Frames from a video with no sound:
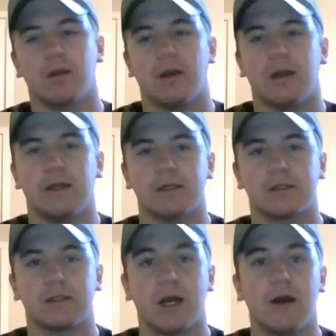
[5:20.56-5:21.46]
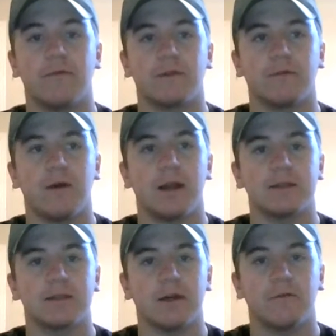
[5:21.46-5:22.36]
it is tough to find
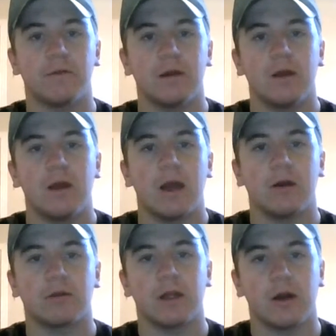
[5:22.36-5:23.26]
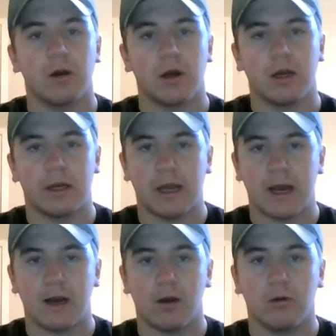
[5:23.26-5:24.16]
stuff out there on
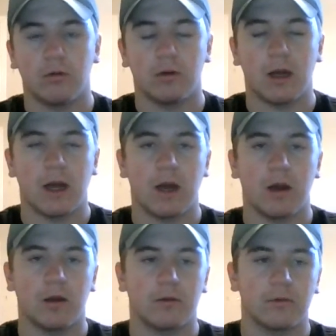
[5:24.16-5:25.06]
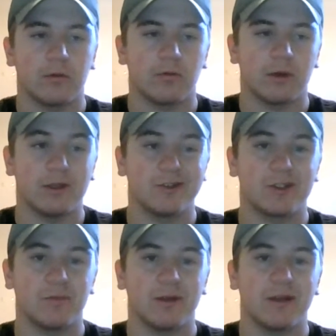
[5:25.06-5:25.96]
how uh, what it used
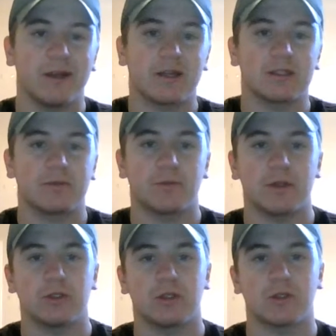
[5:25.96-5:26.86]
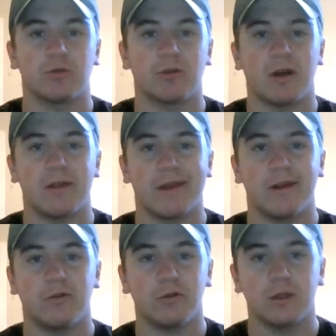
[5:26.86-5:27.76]
to be like, especially because we're not that
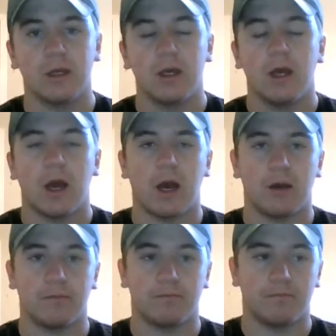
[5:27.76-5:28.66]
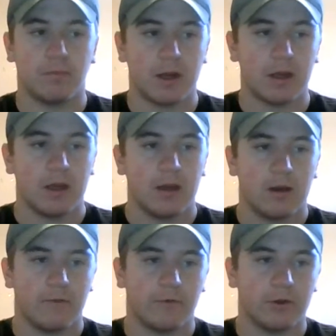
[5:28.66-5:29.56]
old. Um, but
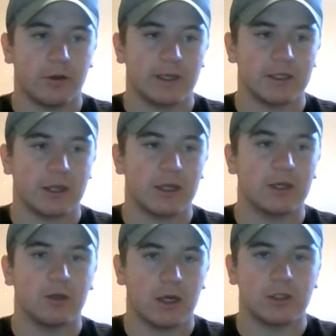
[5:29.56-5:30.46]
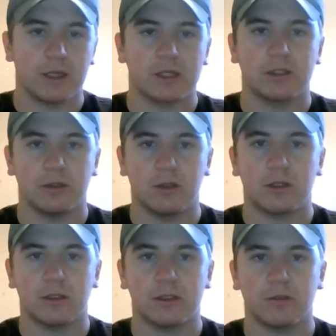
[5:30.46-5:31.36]
for you guys, I think you guys should actually look
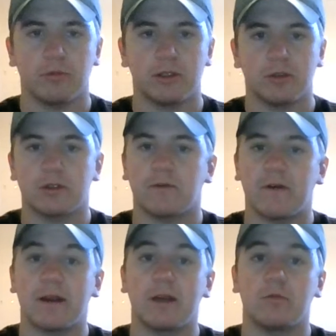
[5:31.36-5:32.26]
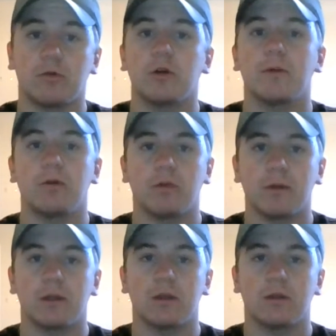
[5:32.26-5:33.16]
into some research and find out more about
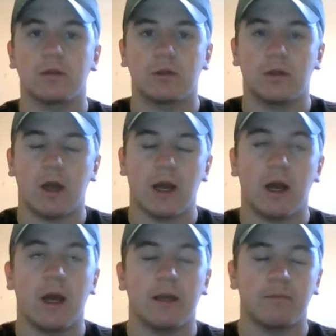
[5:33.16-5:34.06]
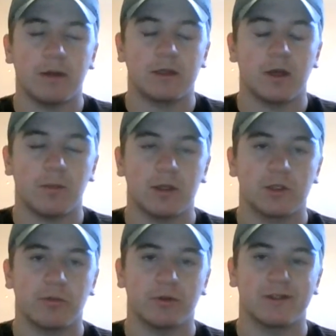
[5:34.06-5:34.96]
women uh, in male-dominated
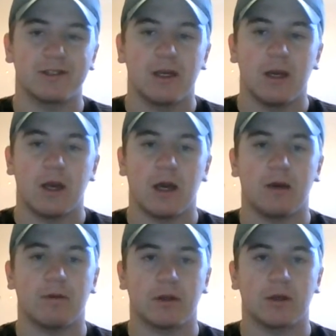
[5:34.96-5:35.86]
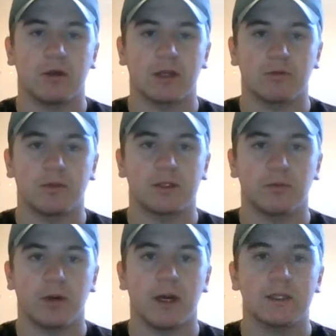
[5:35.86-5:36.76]
sports. Um, I think you guys would be
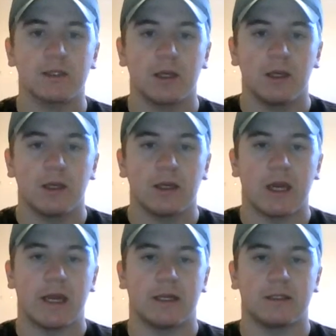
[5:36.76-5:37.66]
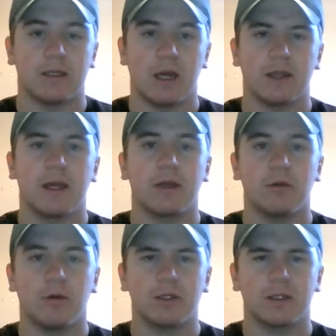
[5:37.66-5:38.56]
surprised. And uh, thank
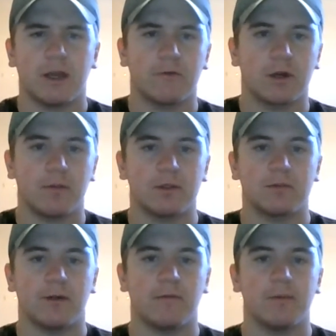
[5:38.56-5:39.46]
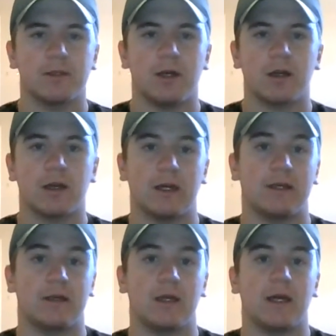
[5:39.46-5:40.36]
you once again for coming to my Fleming Talk,
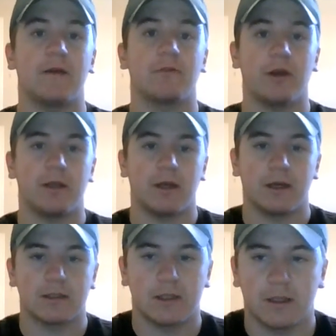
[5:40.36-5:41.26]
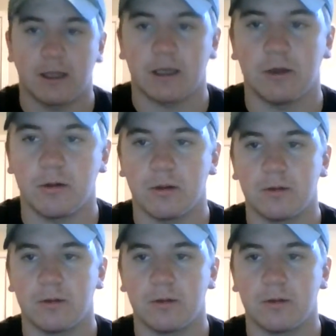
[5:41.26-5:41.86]
and uh, have a great day, guys. Thank you.